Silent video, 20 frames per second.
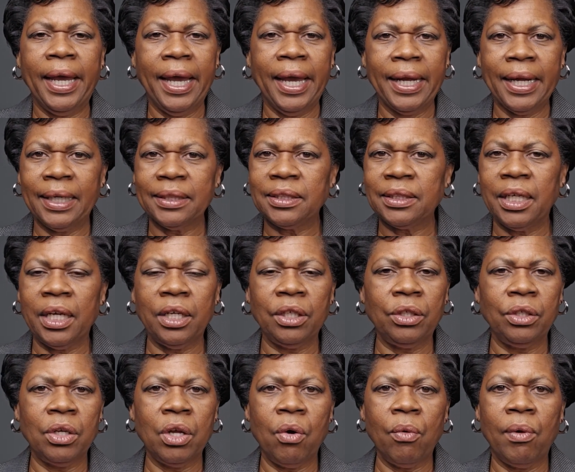And I said,
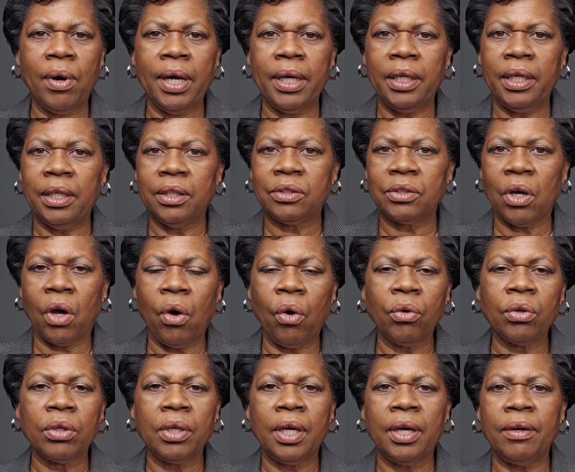you know what, it's
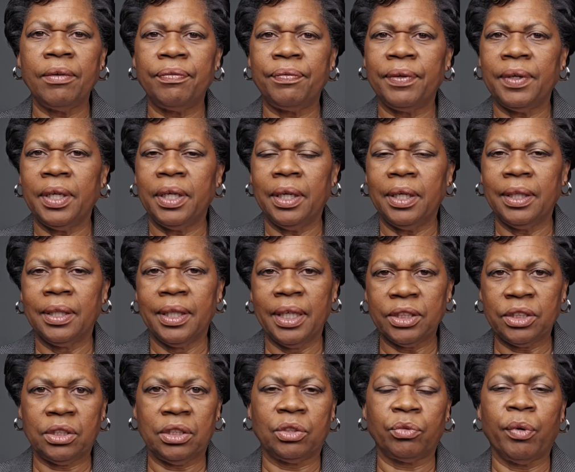old enough,
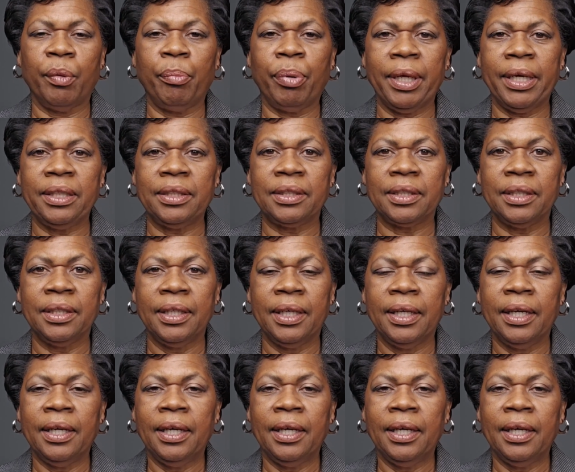let's just replace it.